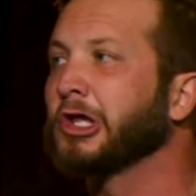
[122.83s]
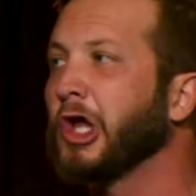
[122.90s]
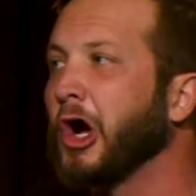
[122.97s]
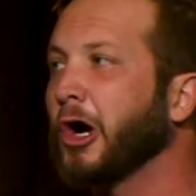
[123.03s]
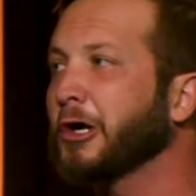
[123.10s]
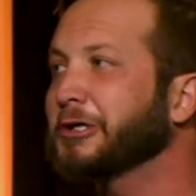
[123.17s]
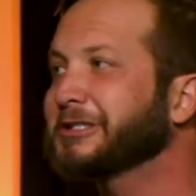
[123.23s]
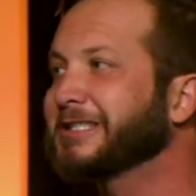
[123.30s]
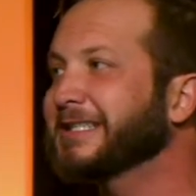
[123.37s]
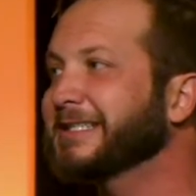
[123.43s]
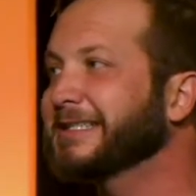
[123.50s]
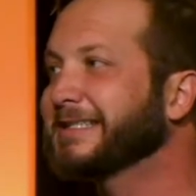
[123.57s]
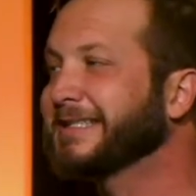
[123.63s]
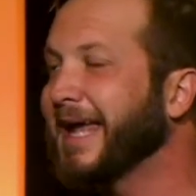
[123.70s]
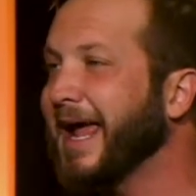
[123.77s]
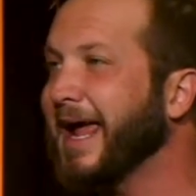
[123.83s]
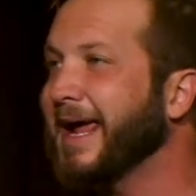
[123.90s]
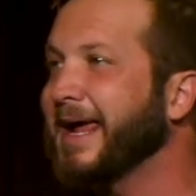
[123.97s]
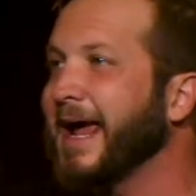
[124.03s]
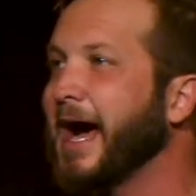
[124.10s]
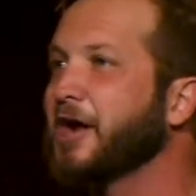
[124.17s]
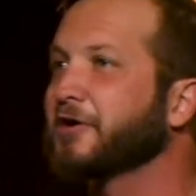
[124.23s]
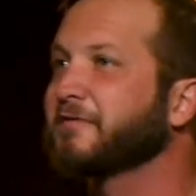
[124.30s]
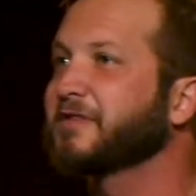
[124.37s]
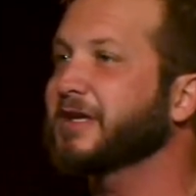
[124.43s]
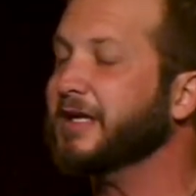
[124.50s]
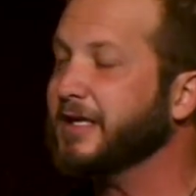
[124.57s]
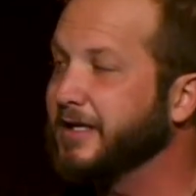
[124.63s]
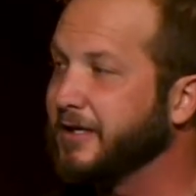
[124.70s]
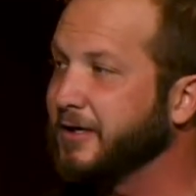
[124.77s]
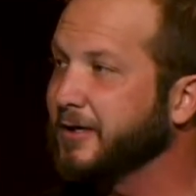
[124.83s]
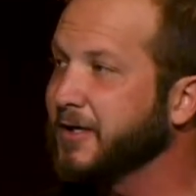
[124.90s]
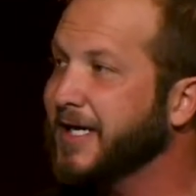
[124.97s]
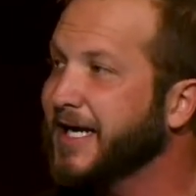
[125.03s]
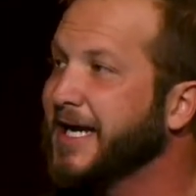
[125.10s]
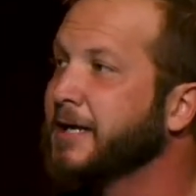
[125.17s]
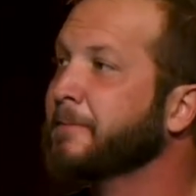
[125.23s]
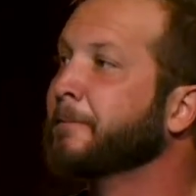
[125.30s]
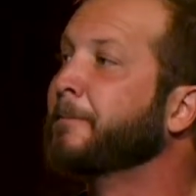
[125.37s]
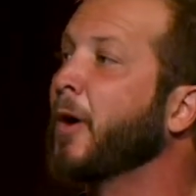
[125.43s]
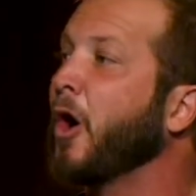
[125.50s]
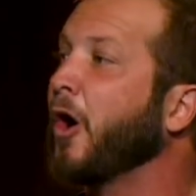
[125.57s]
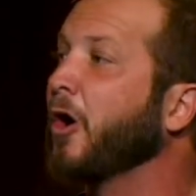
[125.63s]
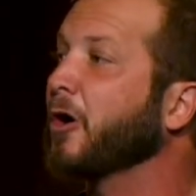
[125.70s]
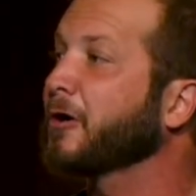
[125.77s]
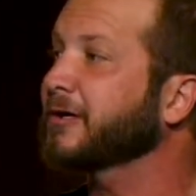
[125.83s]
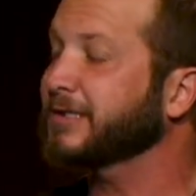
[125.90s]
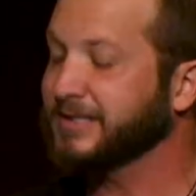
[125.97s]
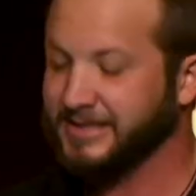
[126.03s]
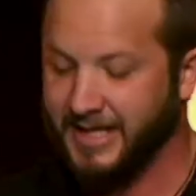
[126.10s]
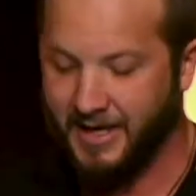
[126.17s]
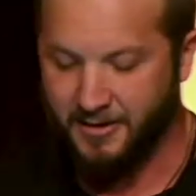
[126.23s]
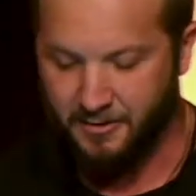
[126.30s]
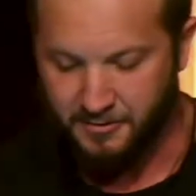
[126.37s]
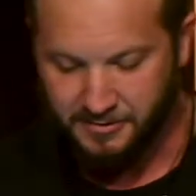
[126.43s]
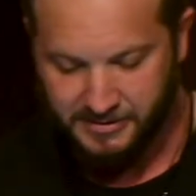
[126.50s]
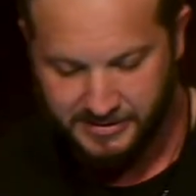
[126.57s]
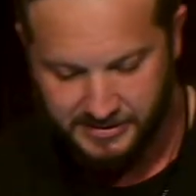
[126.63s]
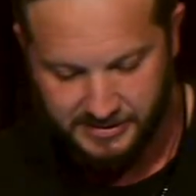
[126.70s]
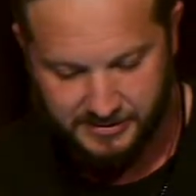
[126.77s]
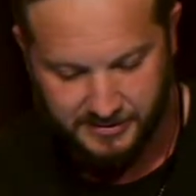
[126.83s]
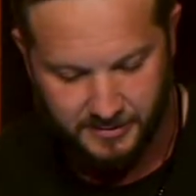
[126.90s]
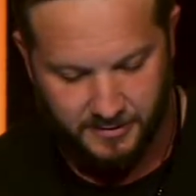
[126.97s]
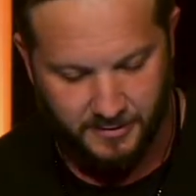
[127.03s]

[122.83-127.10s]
largest day out of the year in bar sales.